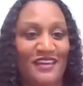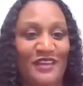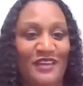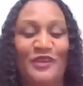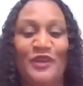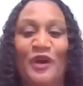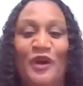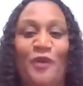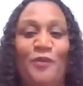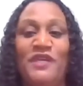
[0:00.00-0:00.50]
you
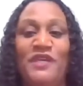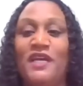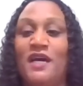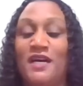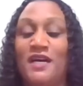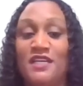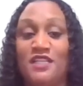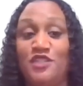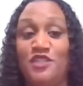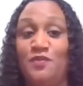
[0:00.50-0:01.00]
know,
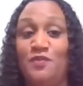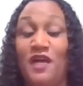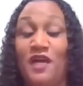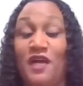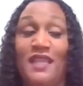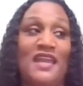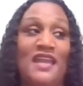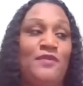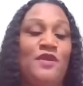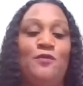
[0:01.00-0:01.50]
because a
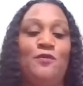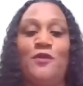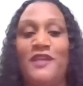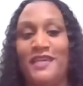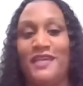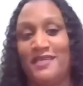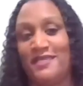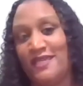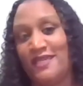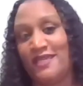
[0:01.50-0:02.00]
lot of people
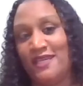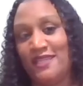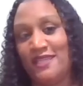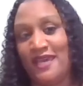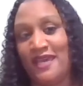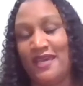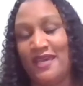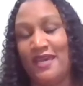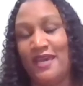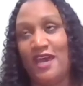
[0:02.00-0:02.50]
can't say
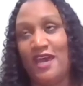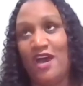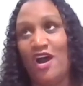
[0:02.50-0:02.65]
that.